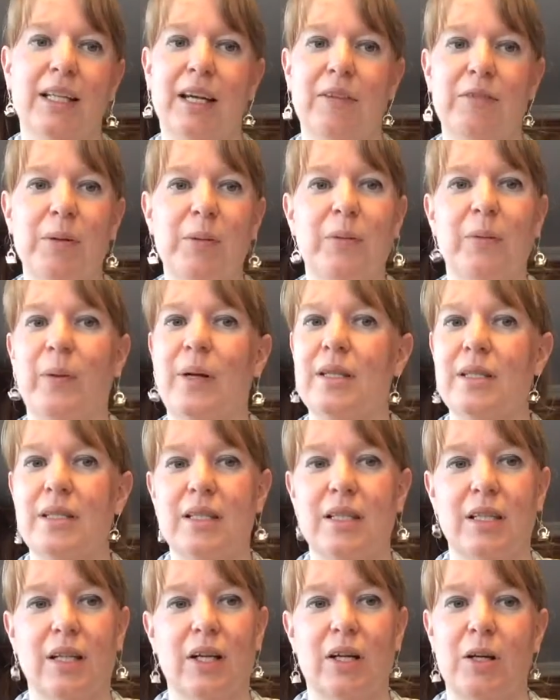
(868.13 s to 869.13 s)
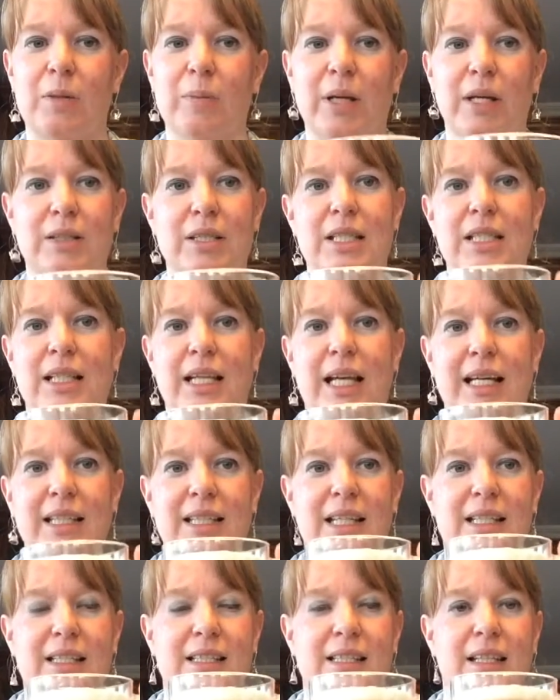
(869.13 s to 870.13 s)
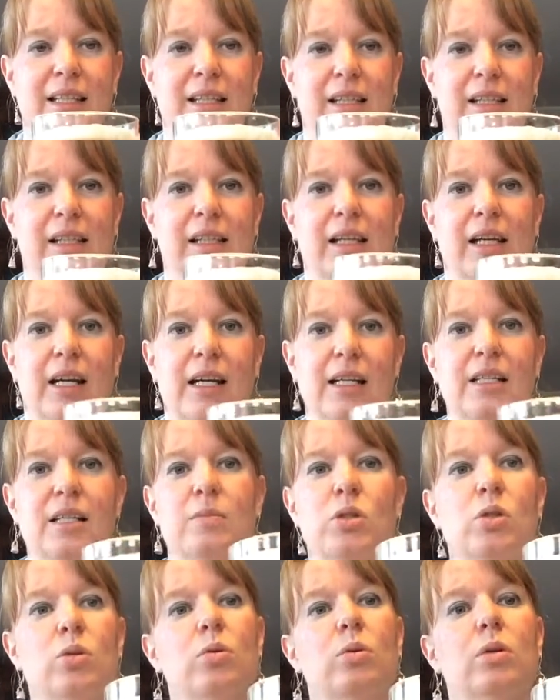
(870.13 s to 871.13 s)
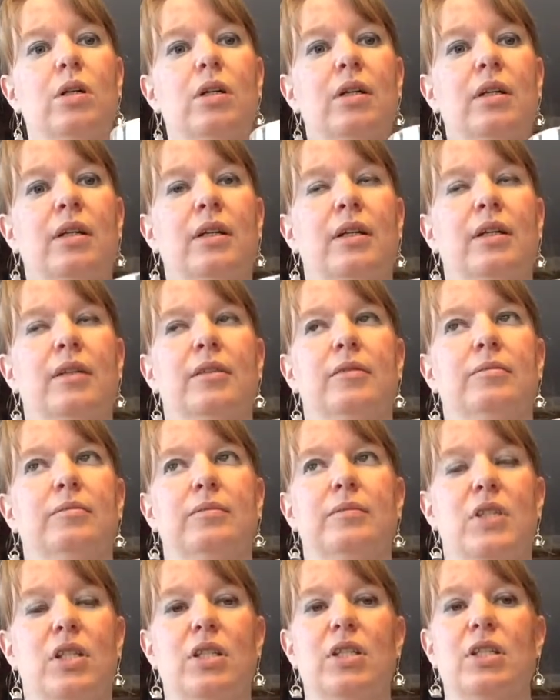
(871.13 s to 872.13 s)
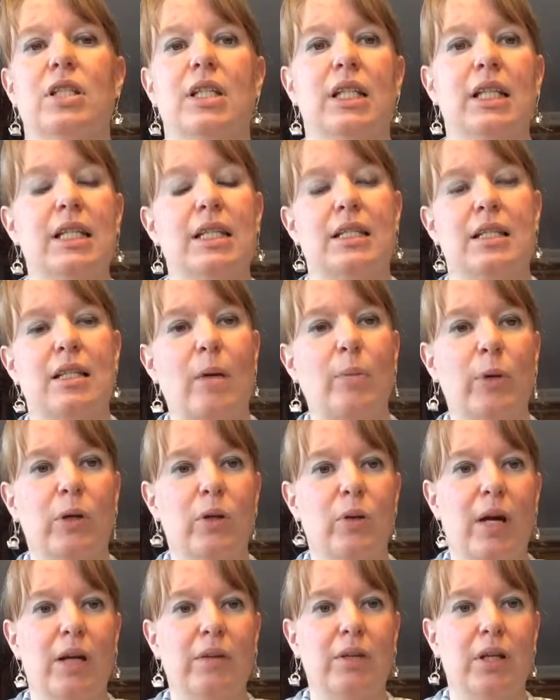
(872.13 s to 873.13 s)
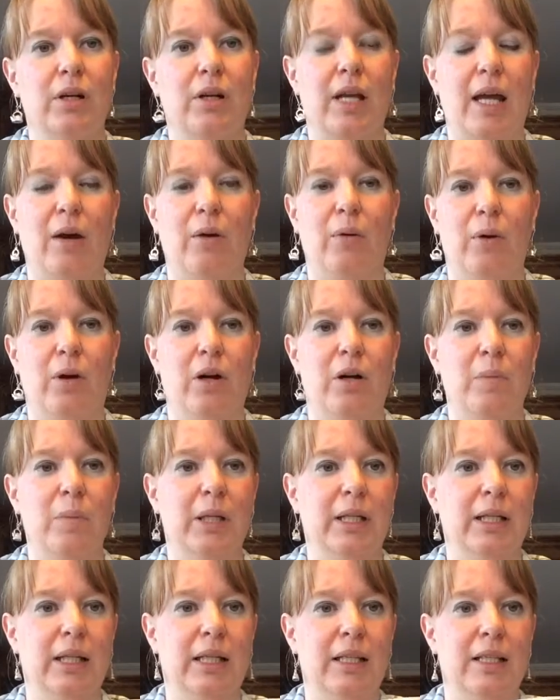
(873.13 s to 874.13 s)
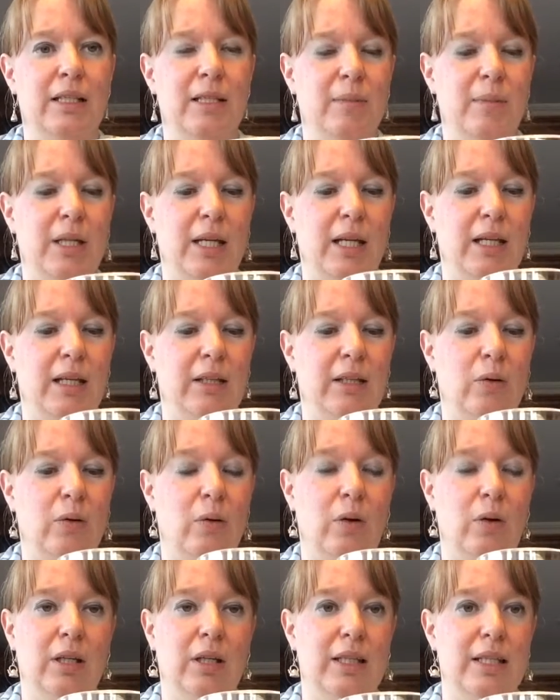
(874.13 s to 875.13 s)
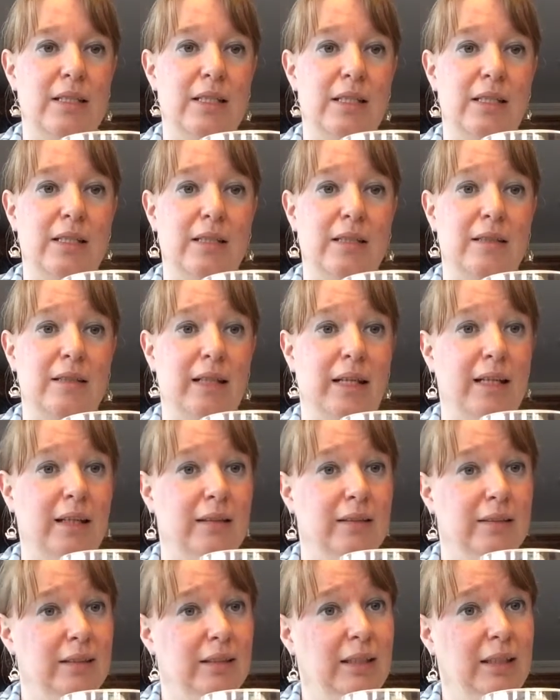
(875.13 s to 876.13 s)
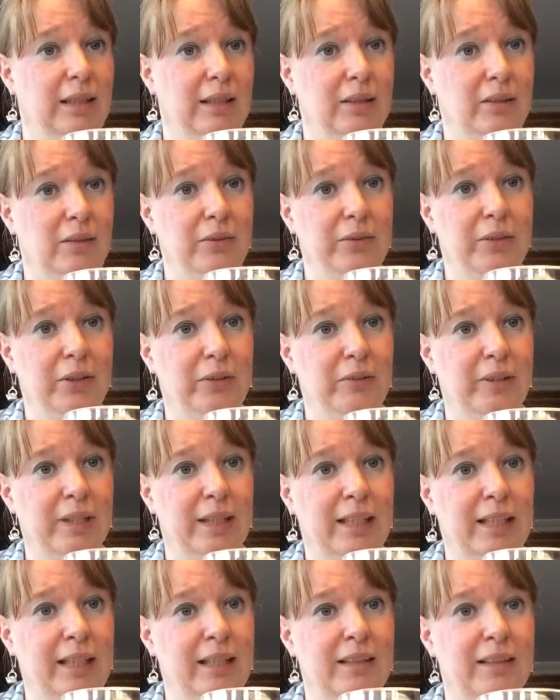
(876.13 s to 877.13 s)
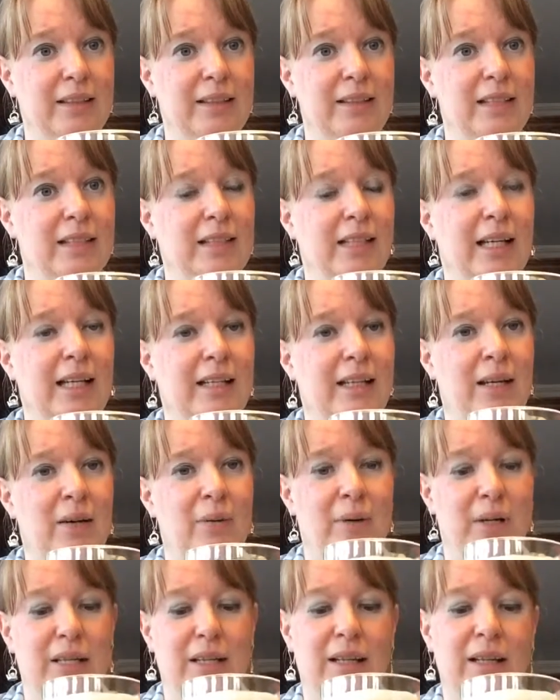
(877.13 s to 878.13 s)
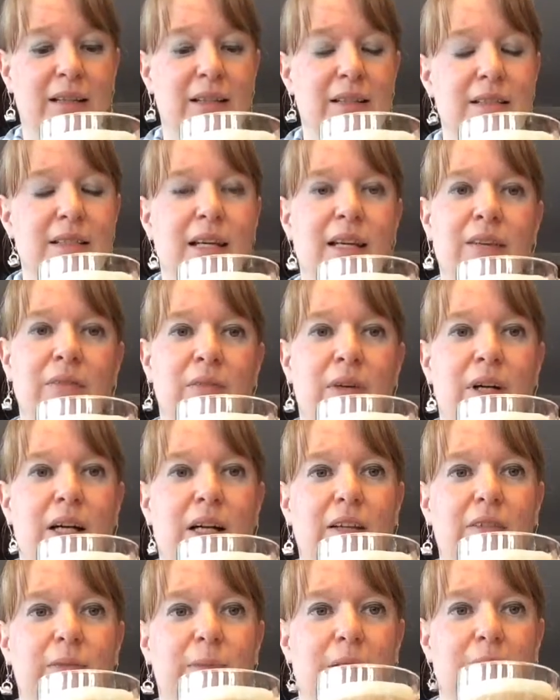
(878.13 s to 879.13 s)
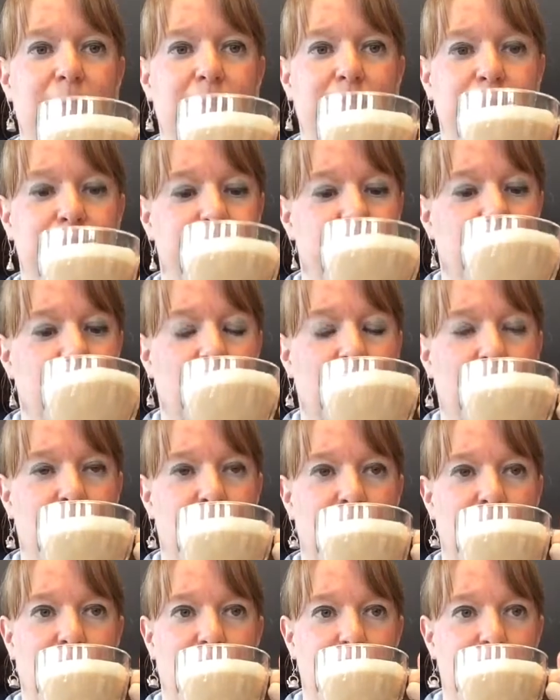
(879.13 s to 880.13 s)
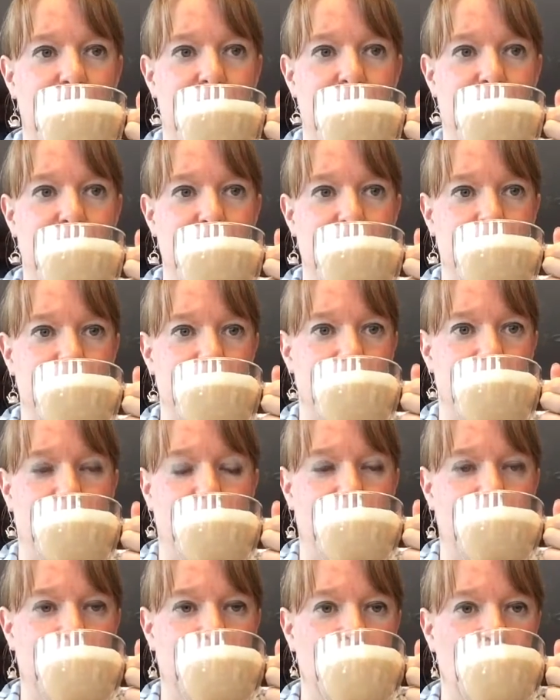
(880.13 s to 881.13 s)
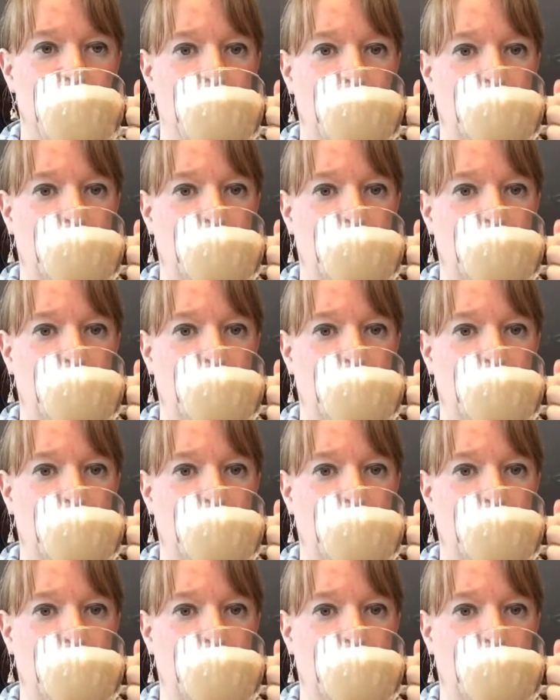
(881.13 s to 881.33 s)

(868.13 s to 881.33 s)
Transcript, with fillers: Everyone wants to learn about tea lattes because I'm sure there's at least some of you out there that were completely intimidated or at least just like, oh, I don't know if I can handle a tea latte. What the hell is that involved? But here we go. It's awesome. I love it.